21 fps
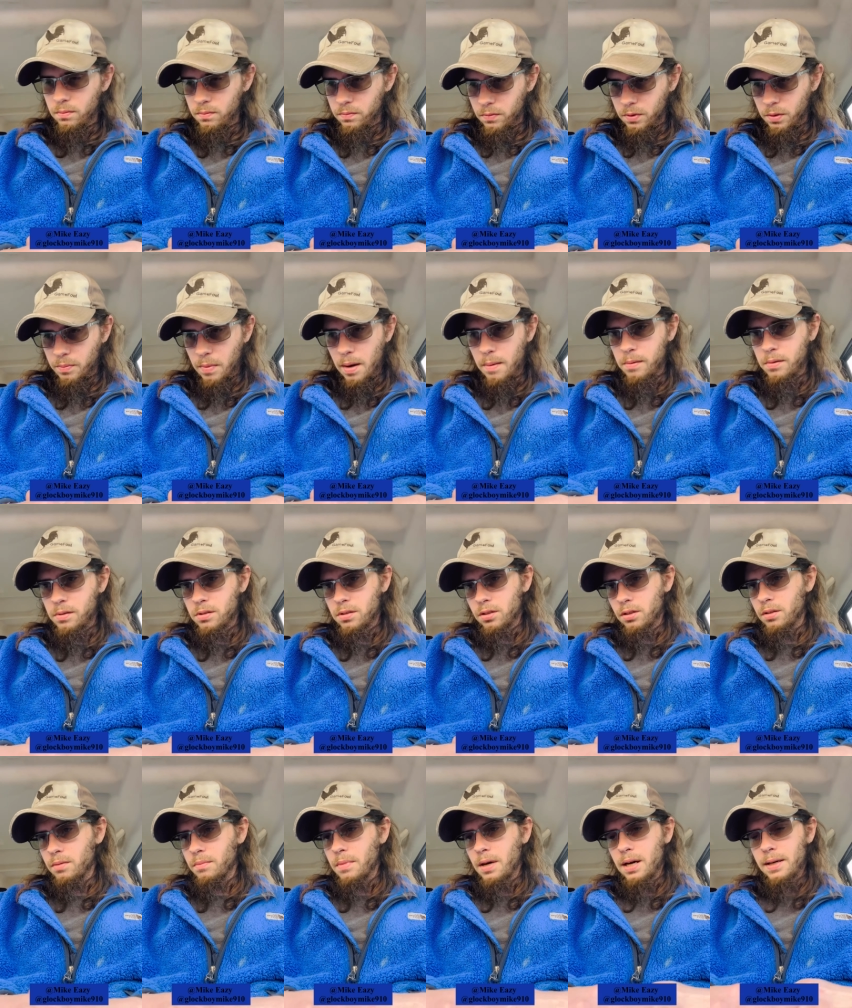or maybe it's
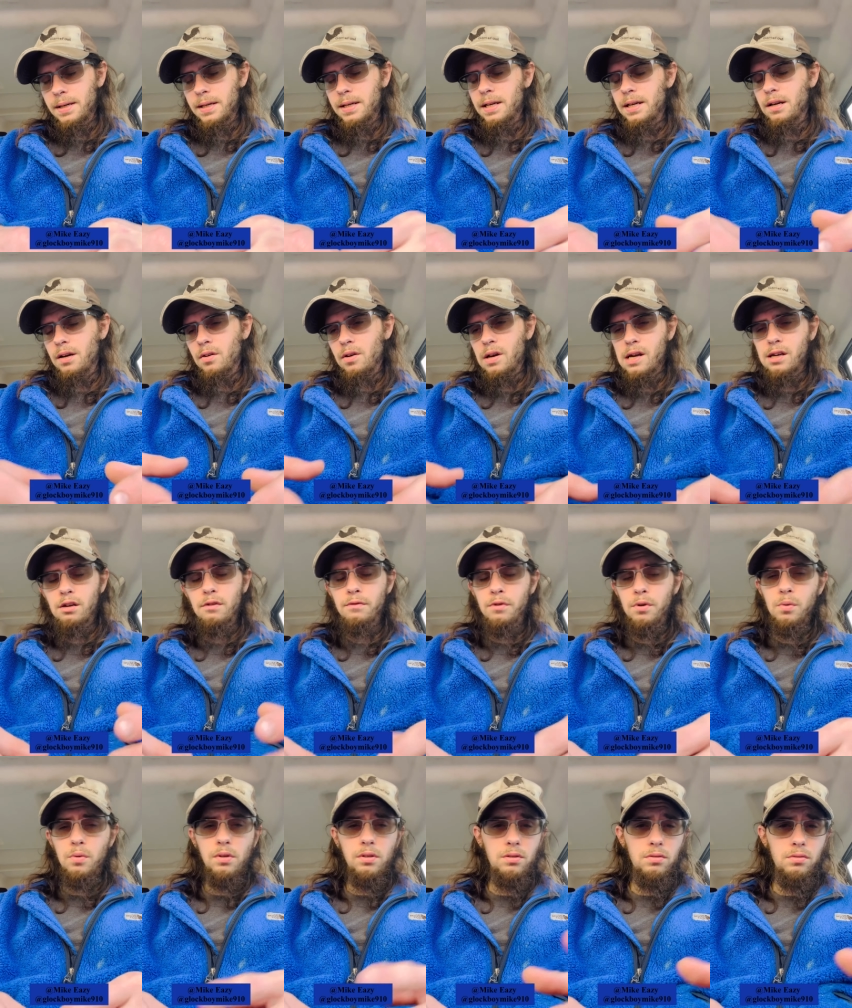somebody that don't like you for
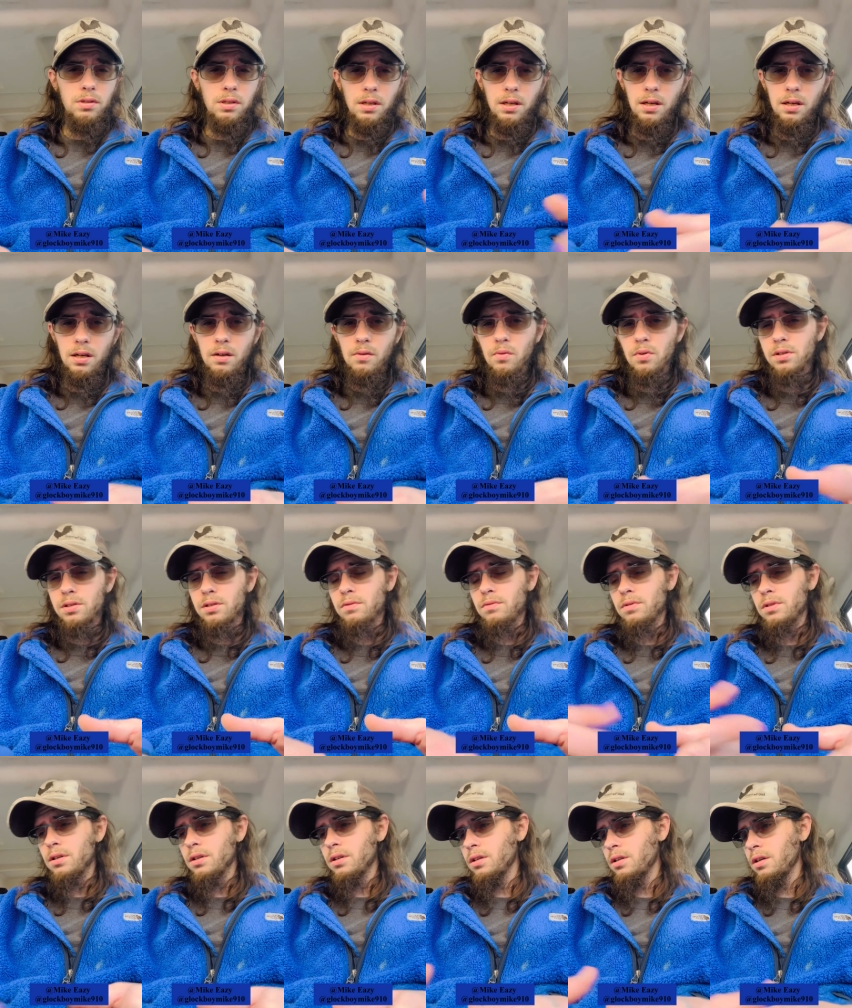what you said or what you
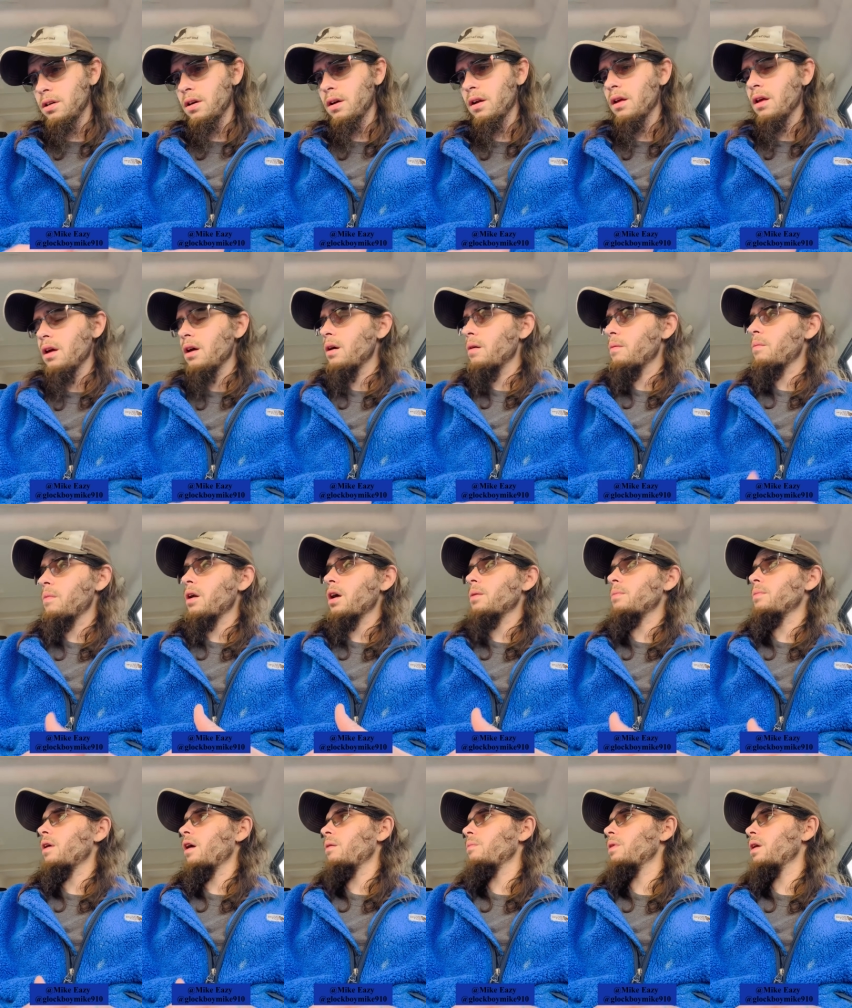done blah
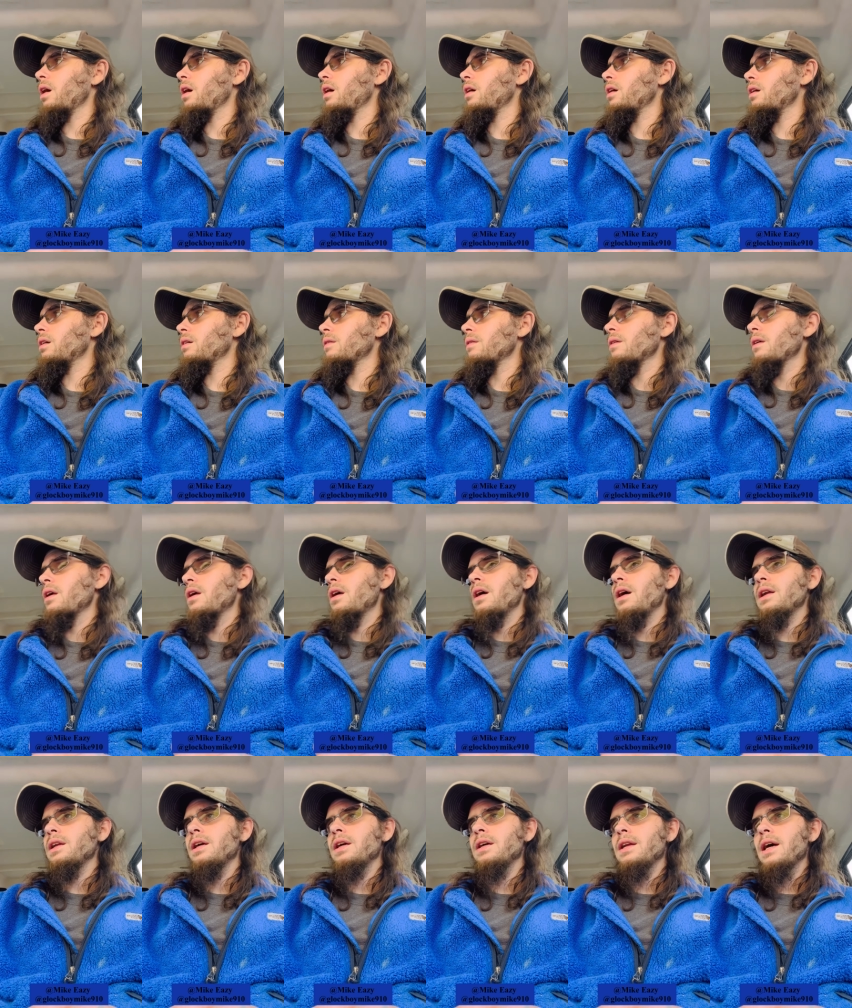blah blah
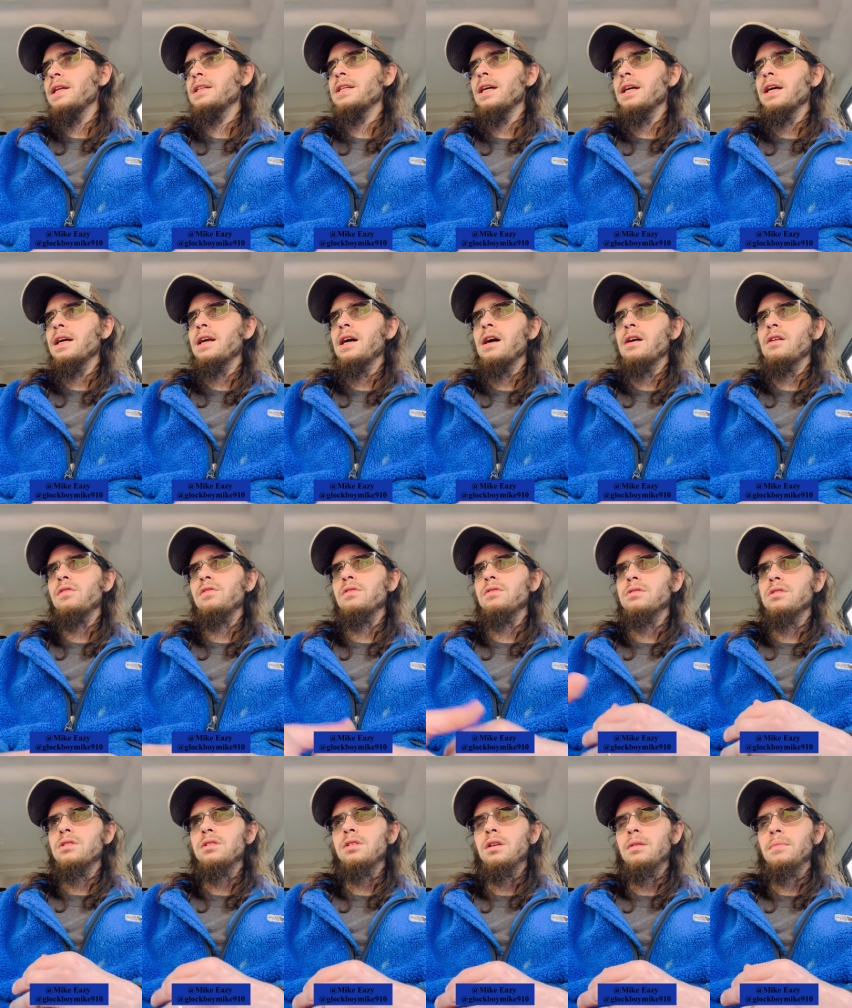and then they take it out on your
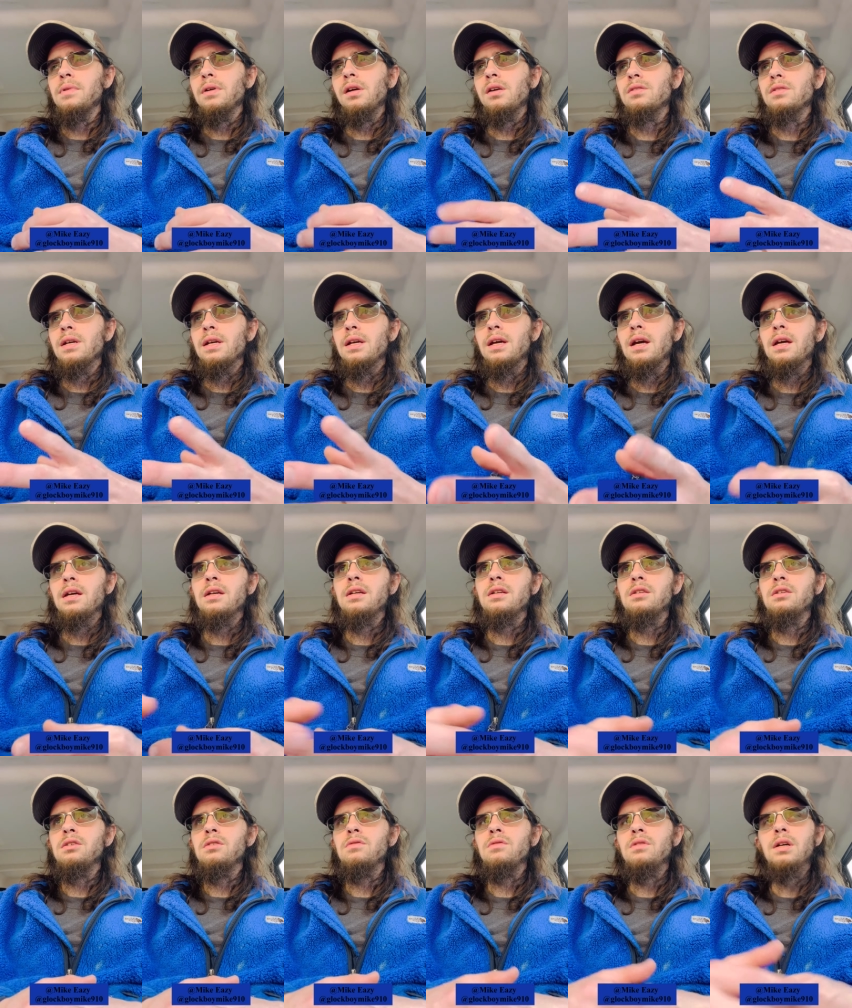son because they can't get
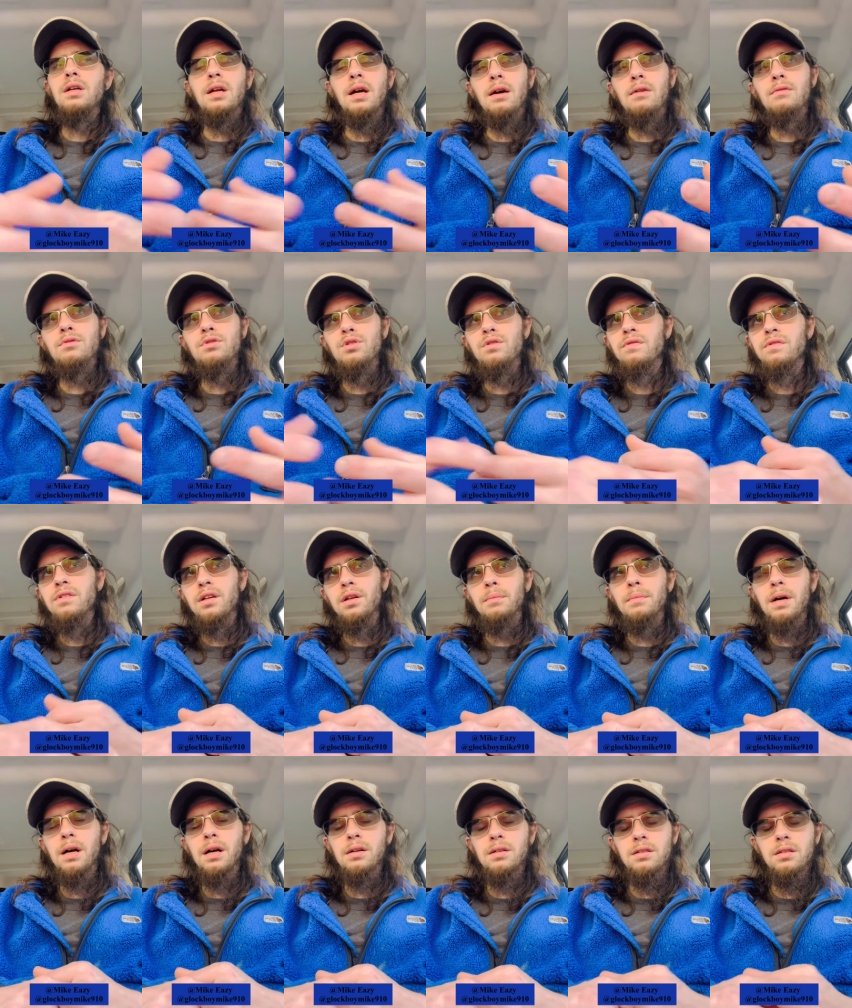you then how would you feel
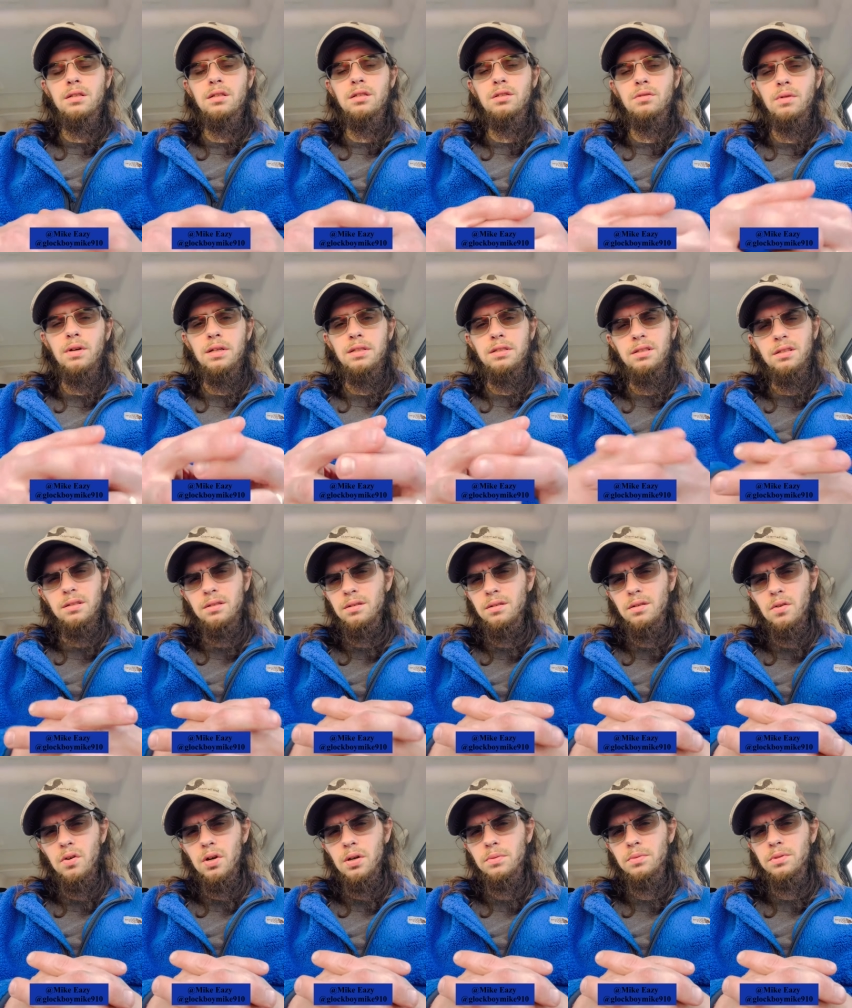about the situation you know
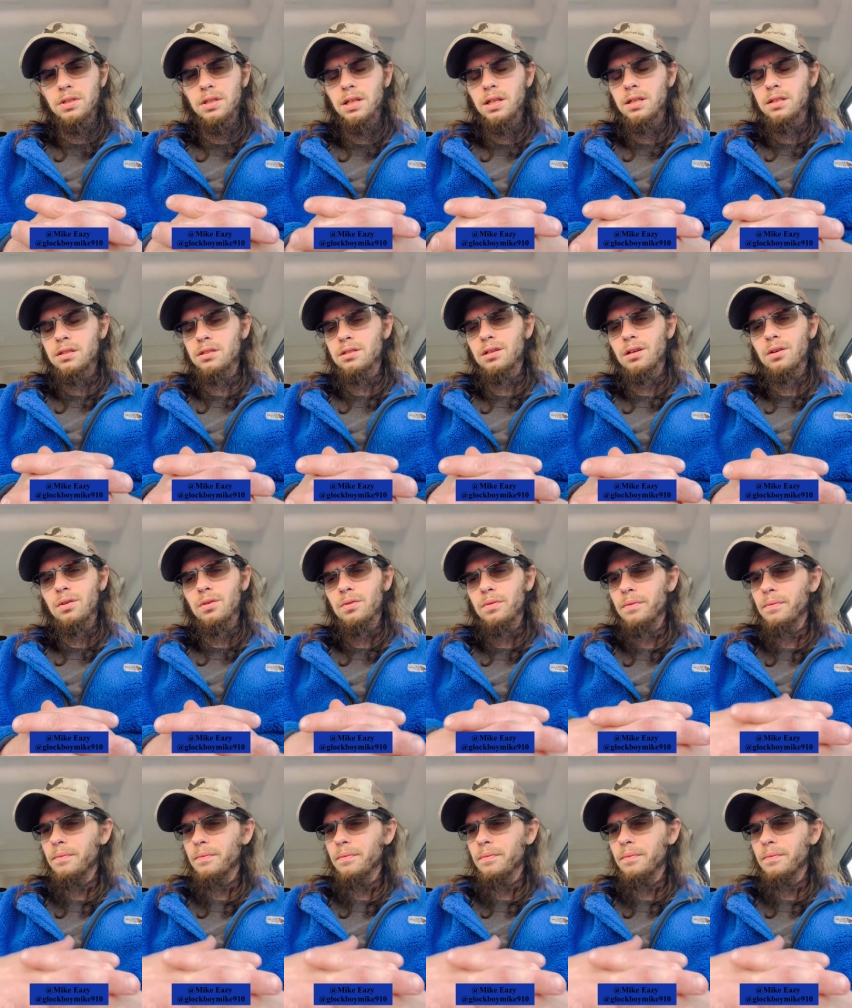what i'm saying so